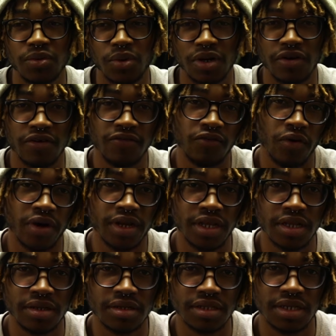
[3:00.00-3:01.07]
want to avoid
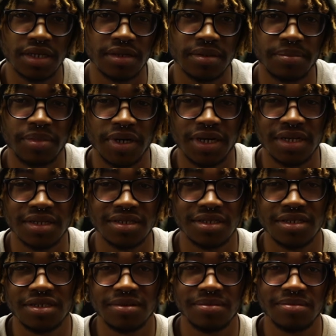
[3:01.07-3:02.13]
it,
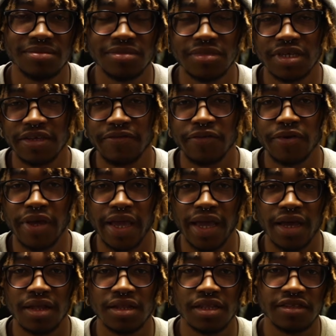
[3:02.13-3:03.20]
but if you
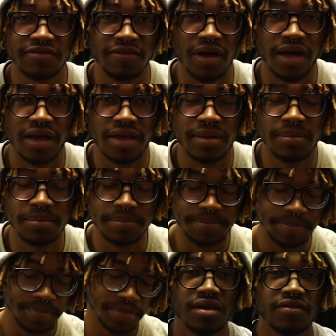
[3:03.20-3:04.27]
can't, it's fine.
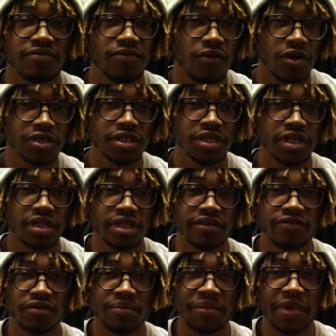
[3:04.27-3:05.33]
Fortunately
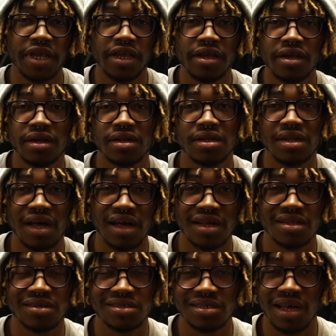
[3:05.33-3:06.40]
for me,
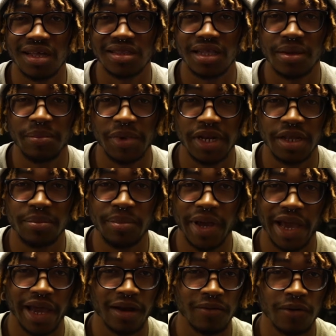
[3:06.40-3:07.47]
there's not that many
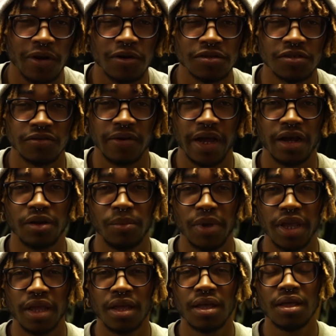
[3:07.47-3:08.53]
bad roads around
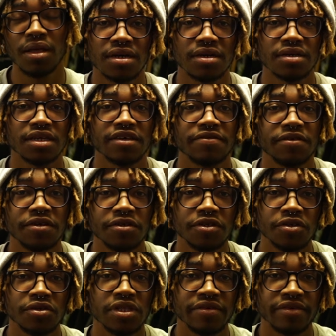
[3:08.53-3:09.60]
me. If you
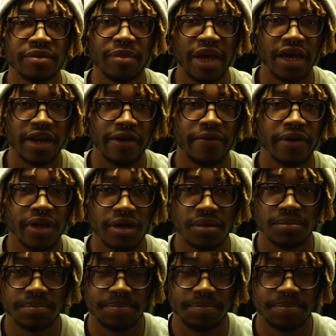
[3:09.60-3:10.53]
do live in a bad area,